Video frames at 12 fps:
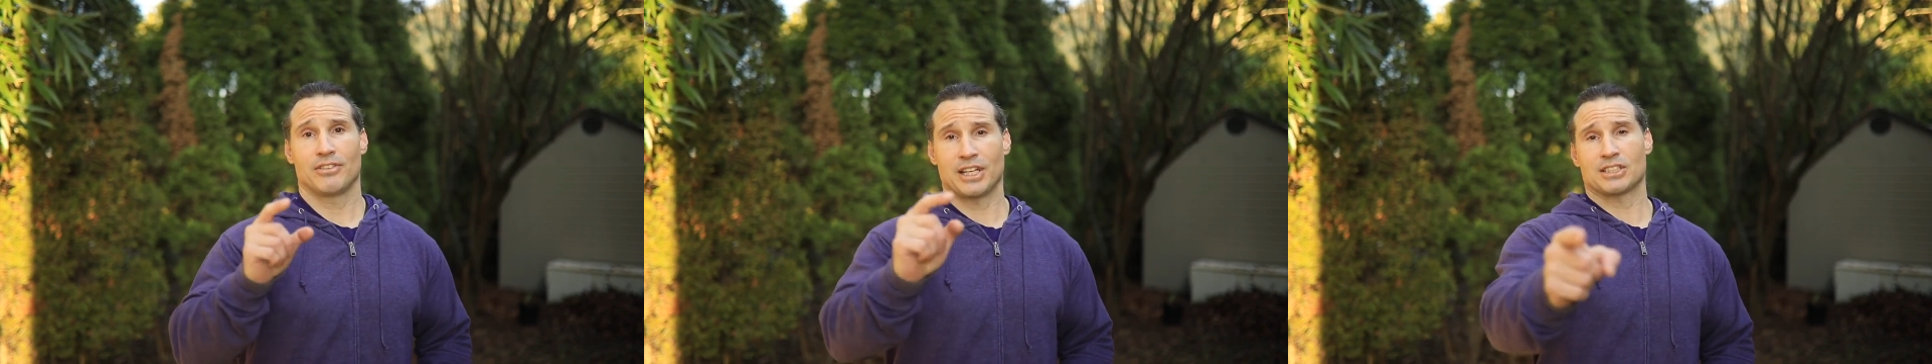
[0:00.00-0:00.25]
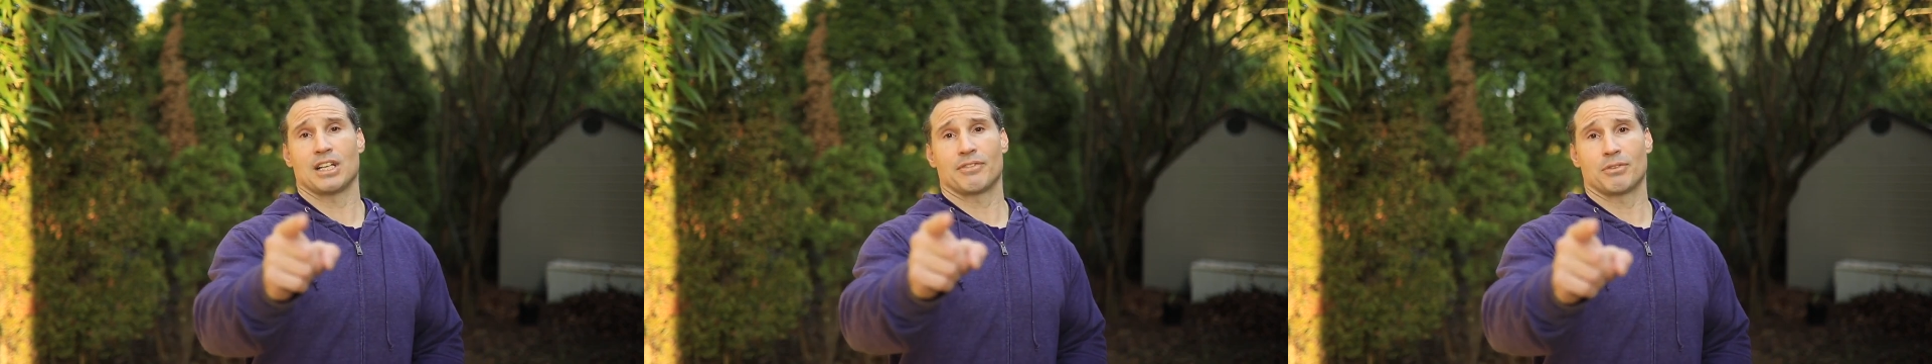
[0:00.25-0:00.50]

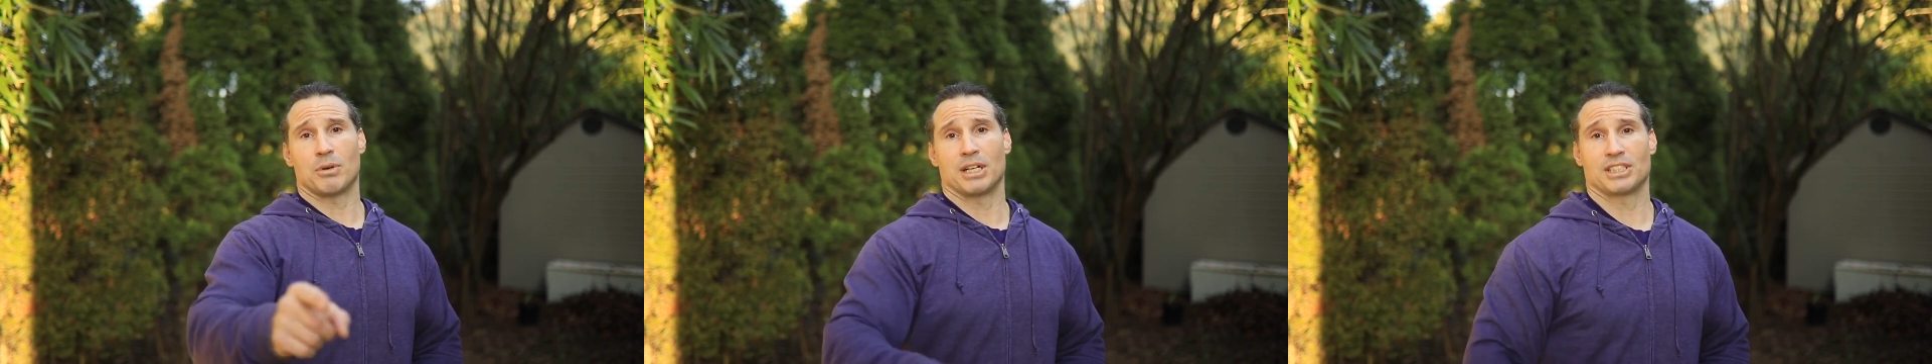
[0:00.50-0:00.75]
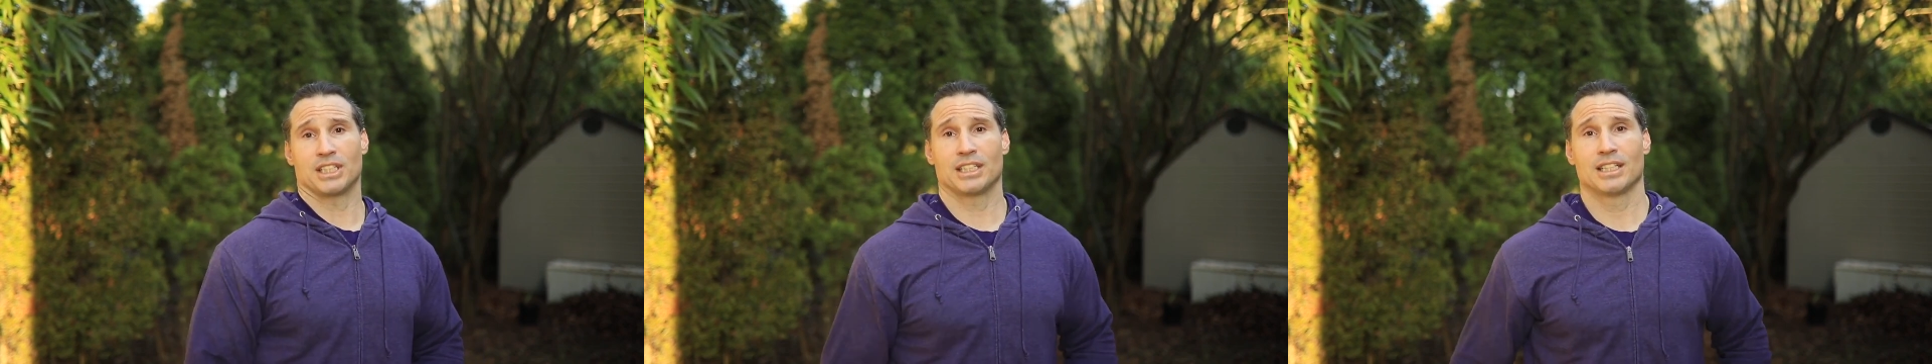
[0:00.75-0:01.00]
Thanks a lot for
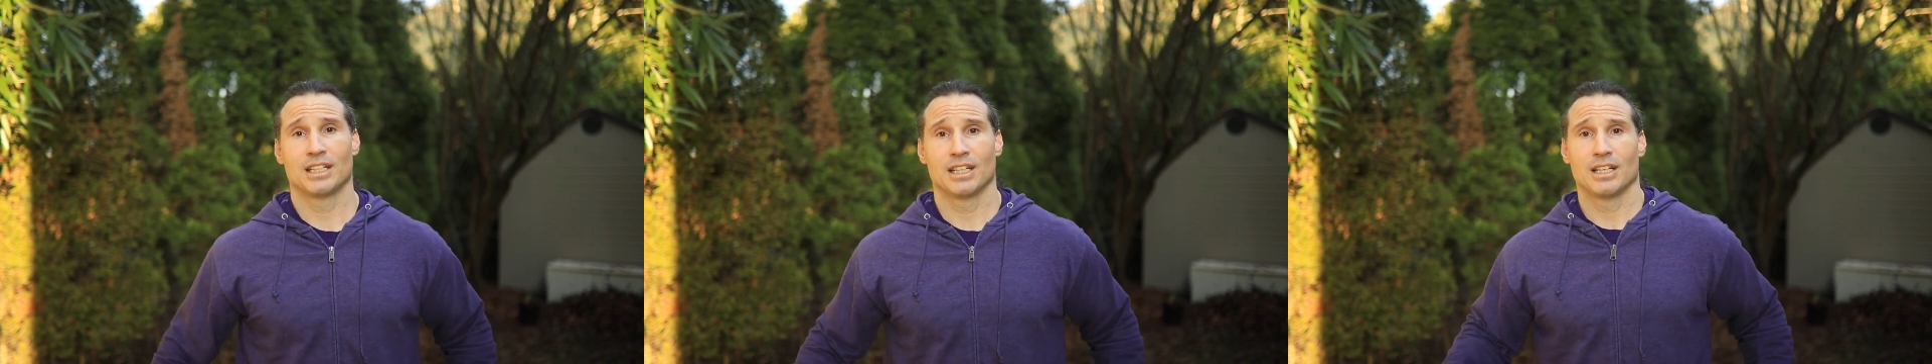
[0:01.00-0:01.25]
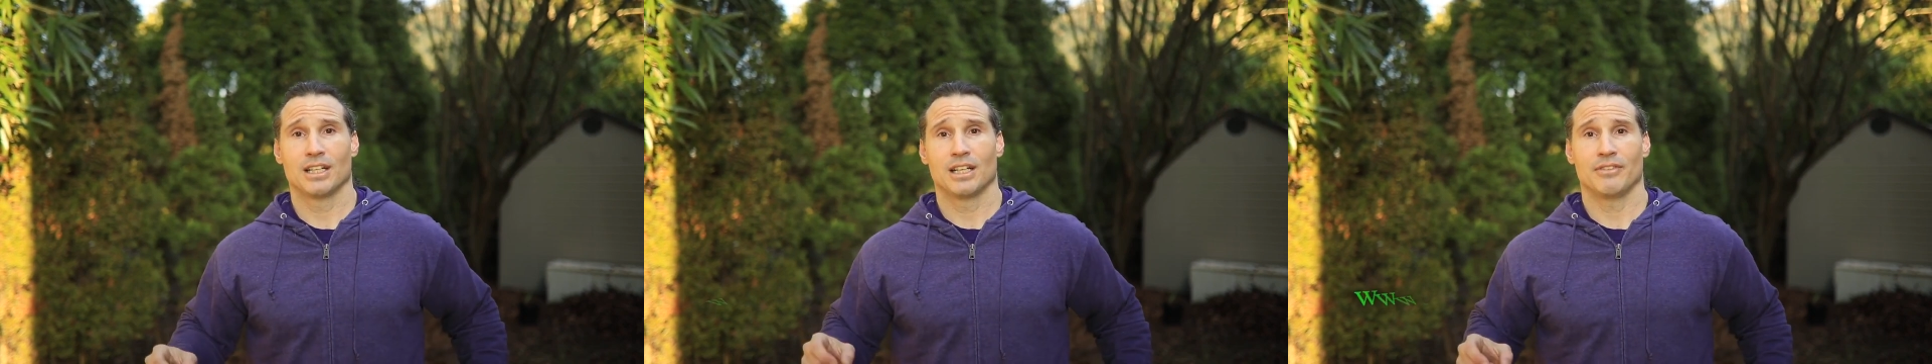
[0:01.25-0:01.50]
watching
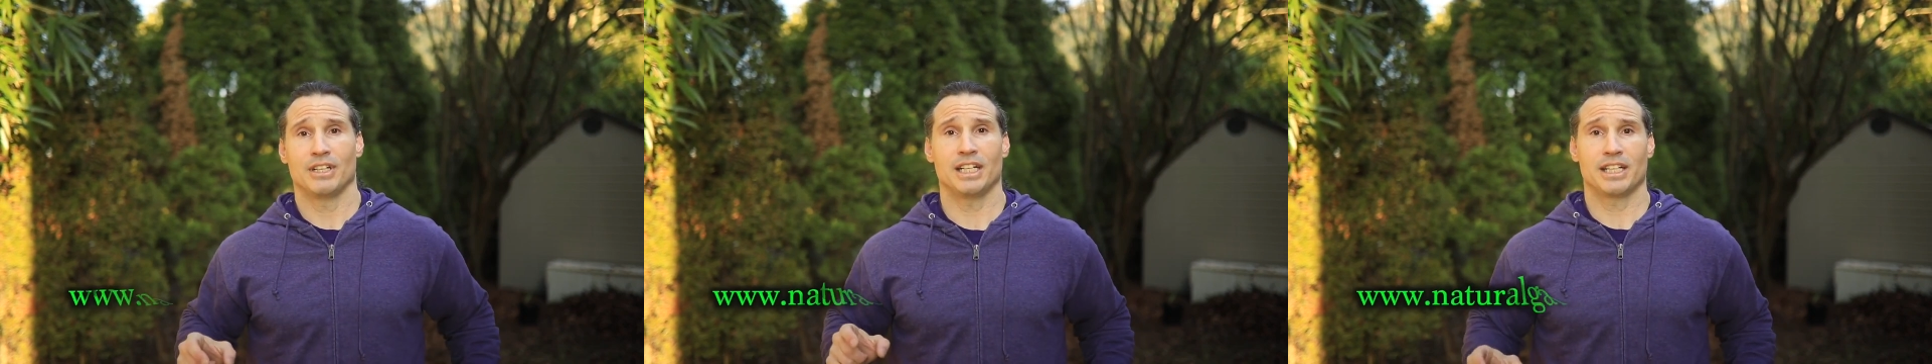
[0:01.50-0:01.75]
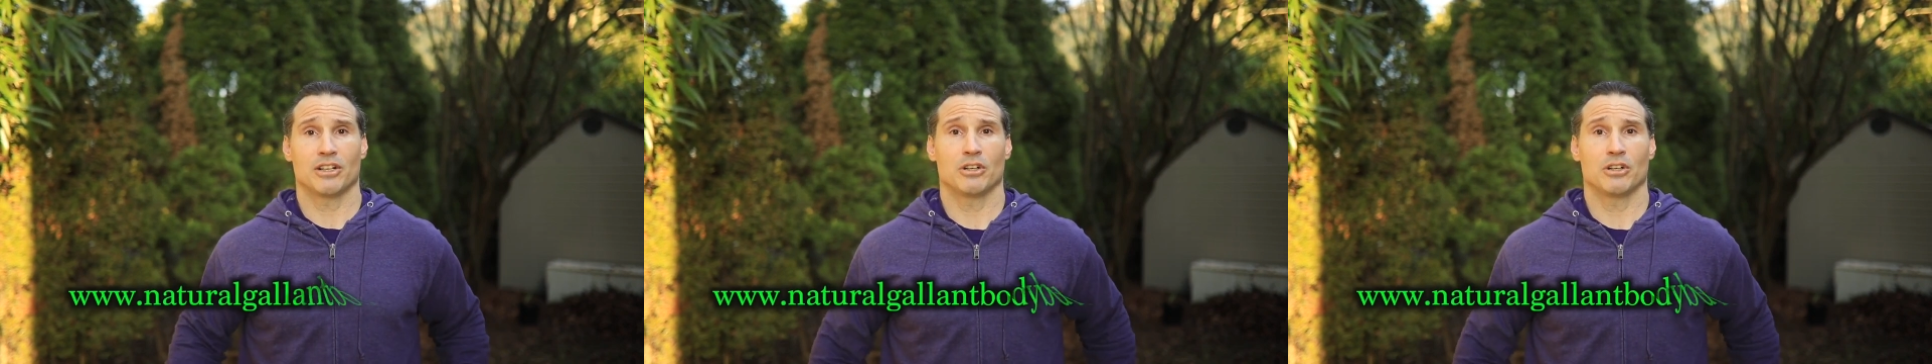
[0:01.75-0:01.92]
you need to